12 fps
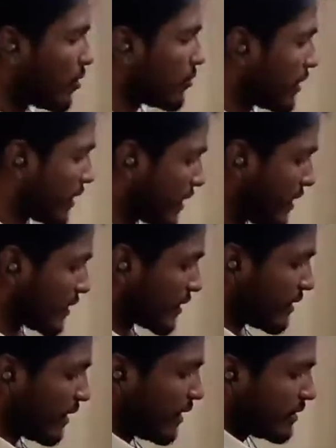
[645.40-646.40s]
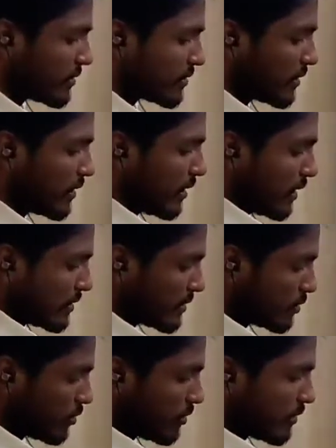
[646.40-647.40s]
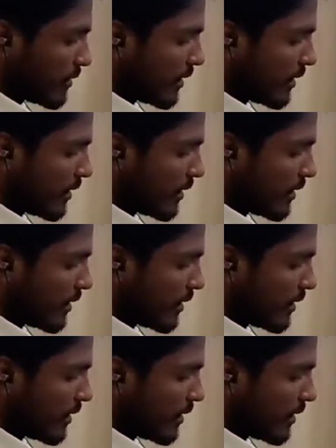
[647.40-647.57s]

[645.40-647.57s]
ambered color glass, so